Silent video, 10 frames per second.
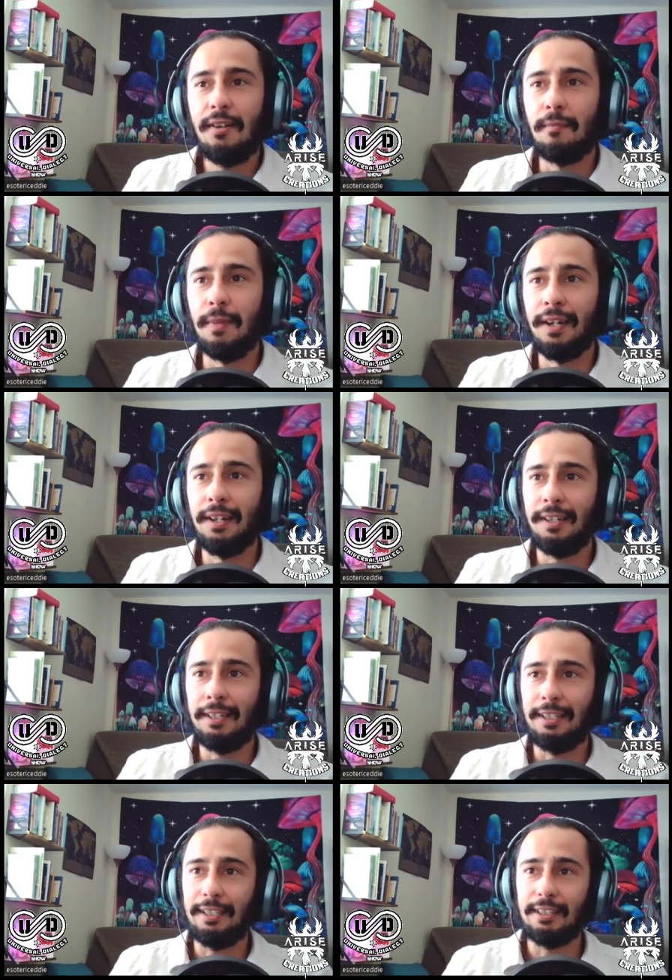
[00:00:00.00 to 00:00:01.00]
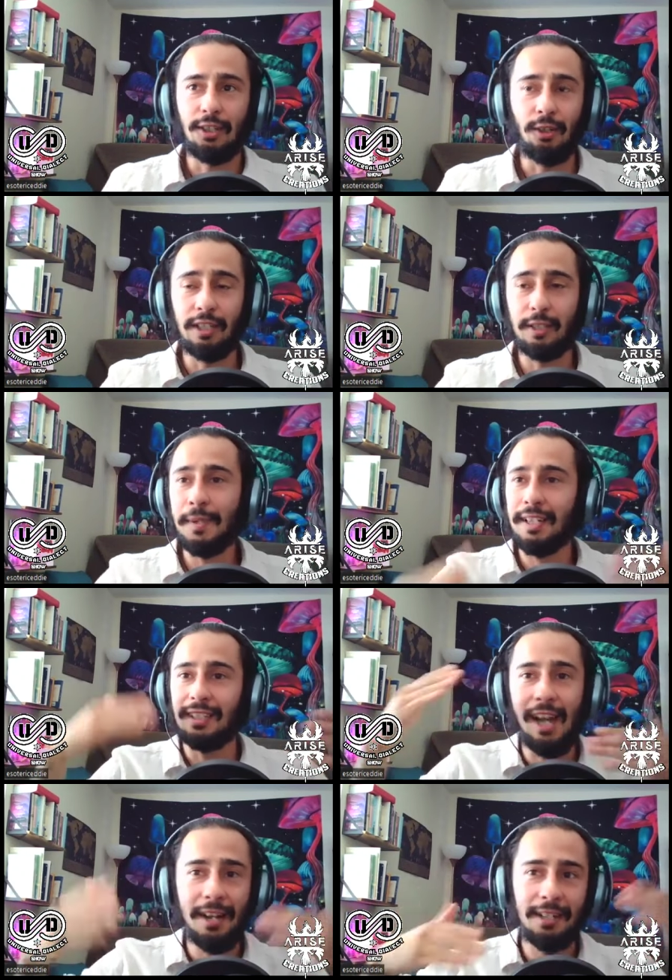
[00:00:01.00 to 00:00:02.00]
But uh, so it's been a
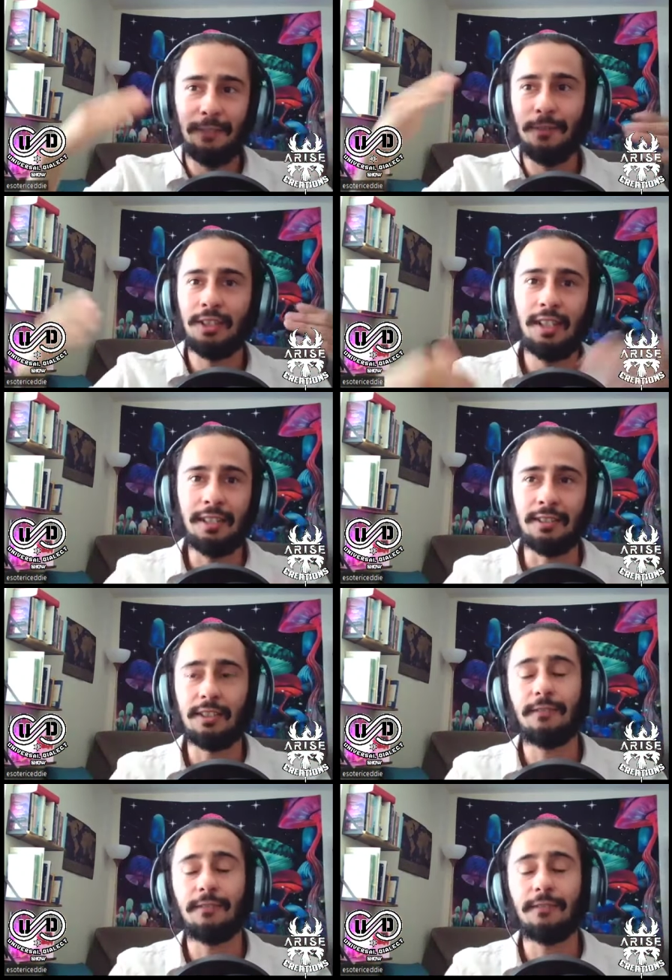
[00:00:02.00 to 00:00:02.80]
lot of different things.